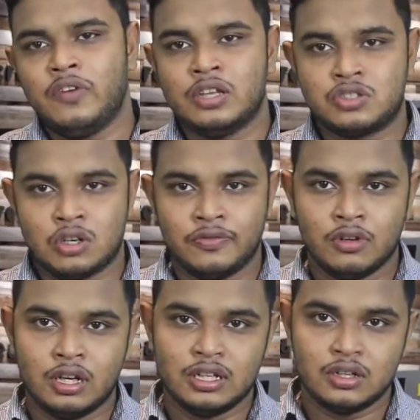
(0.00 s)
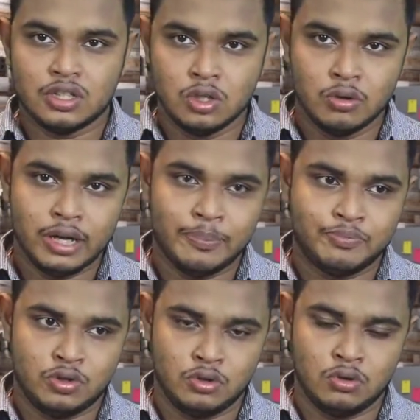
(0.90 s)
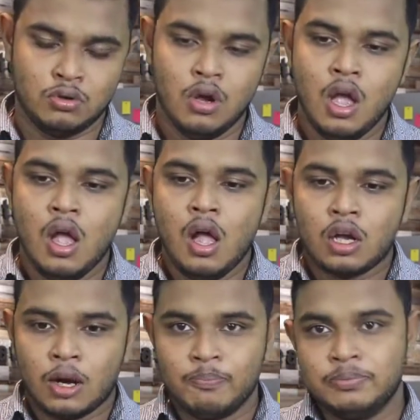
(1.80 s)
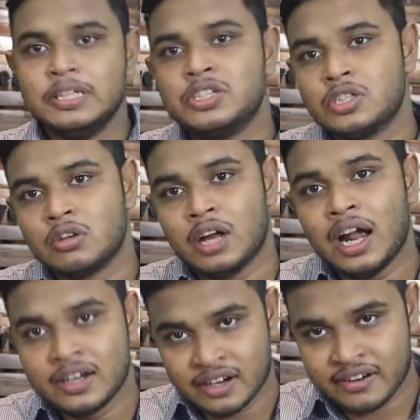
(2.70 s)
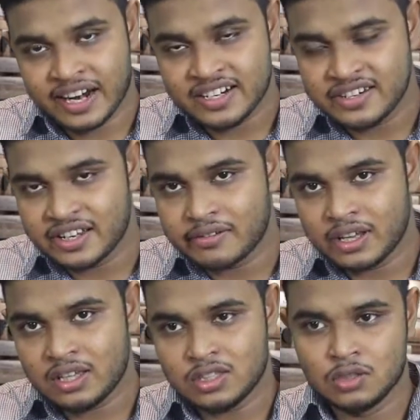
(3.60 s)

First of all, you have to complete your undergrad degree.